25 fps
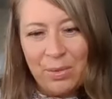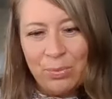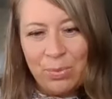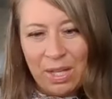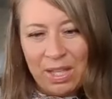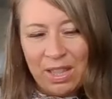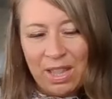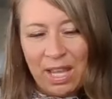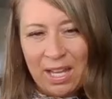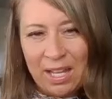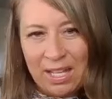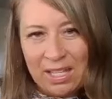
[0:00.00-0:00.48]

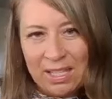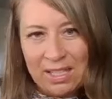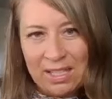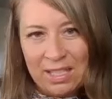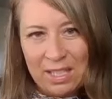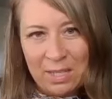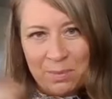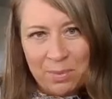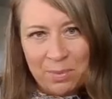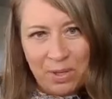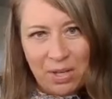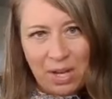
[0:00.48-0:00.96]
red light is
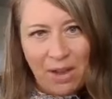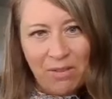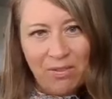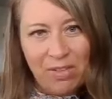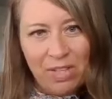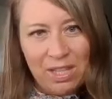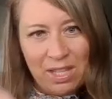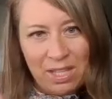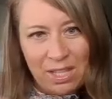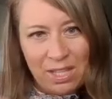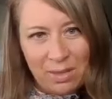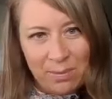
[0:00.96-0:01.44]
deeper.
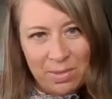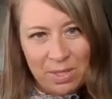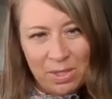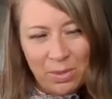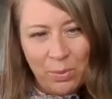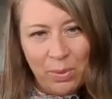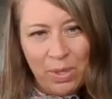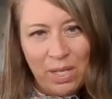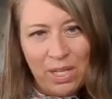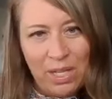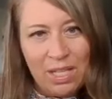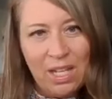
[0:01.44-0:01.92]
Everything in
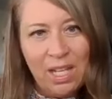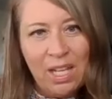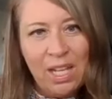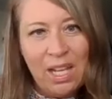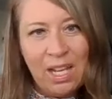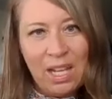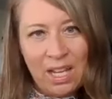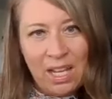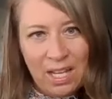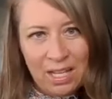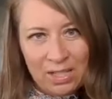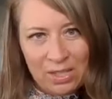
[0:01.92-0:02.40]
between
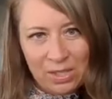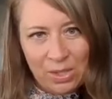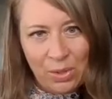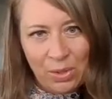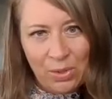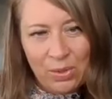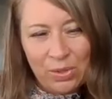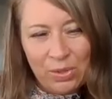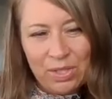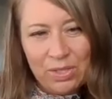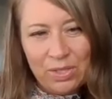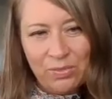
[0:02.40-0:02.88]
hits
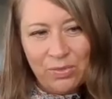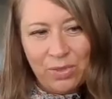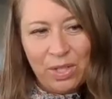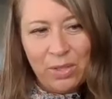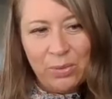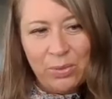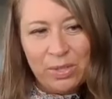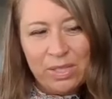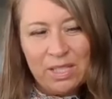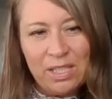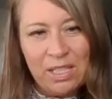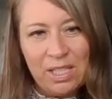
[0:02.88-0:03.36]
those
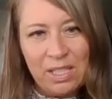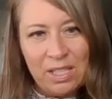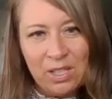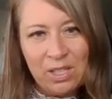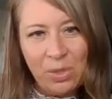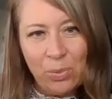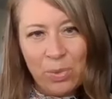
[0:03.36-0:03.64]
frequencies.